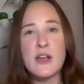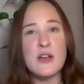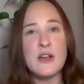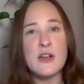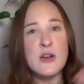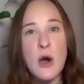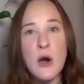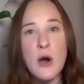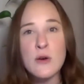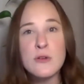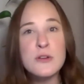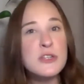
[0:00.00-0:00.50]

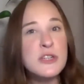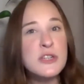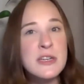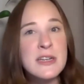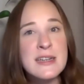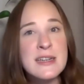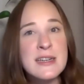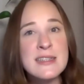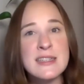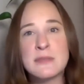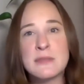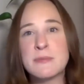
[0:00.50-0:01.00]

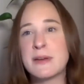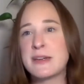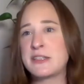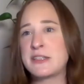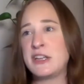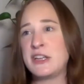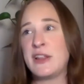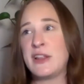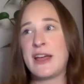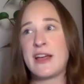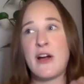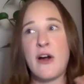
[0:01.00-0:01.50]
coaches,
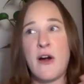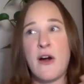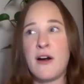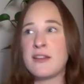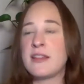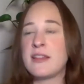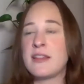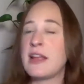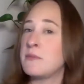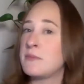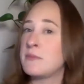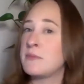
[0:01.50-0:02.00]
especially
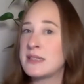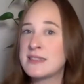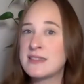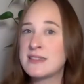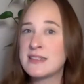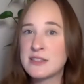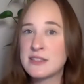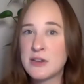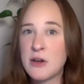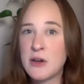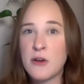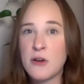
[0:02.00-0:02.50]
online
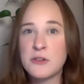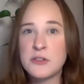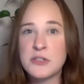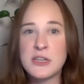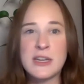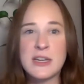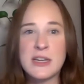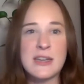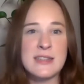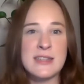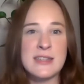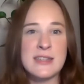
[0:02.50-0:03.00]
business
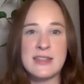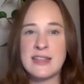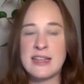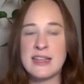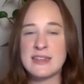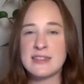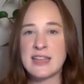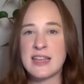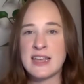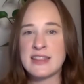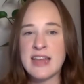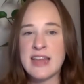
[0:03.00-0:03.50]
coaches and
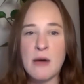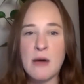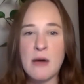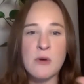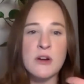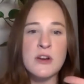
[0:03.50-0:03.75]
things like that,